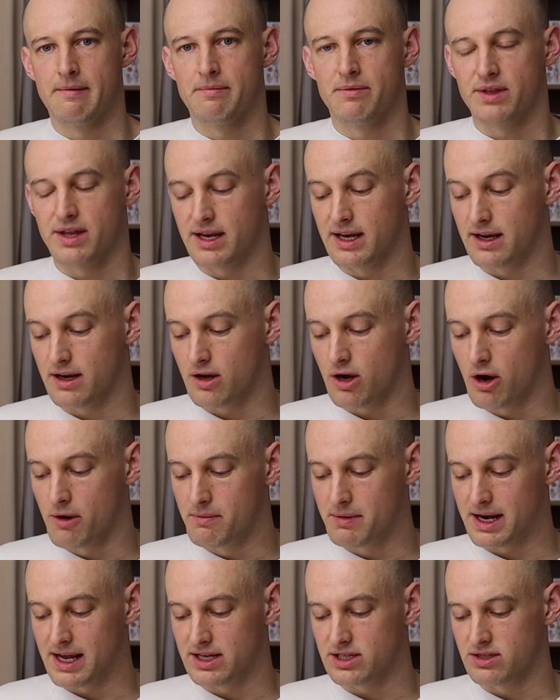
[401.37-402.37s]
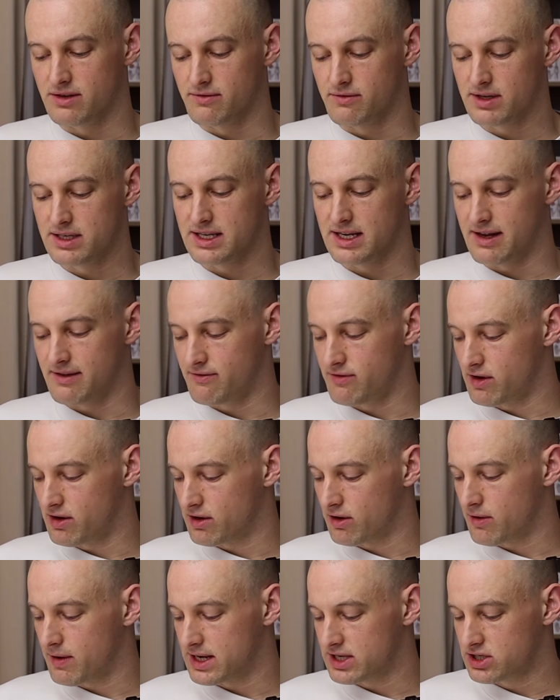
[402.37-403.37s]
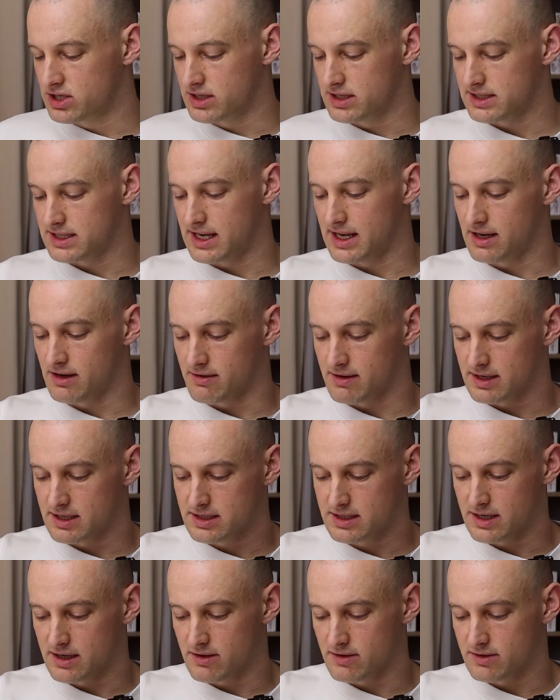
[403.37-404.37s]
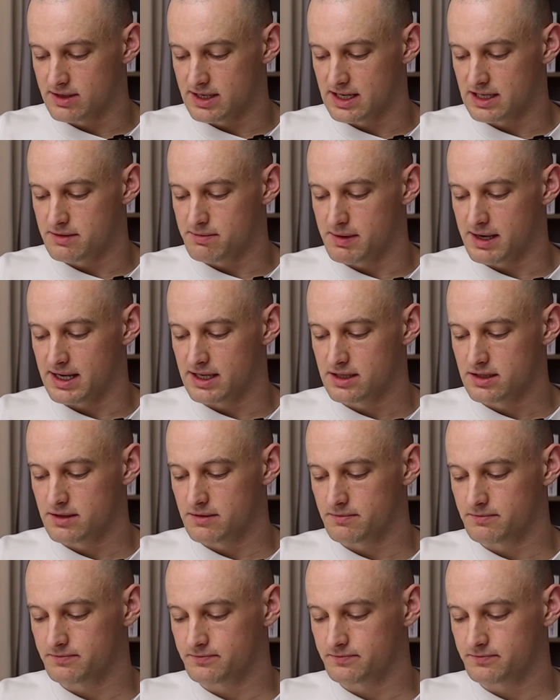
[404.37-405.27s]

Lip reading: You need a combination of written info and questions in your external database,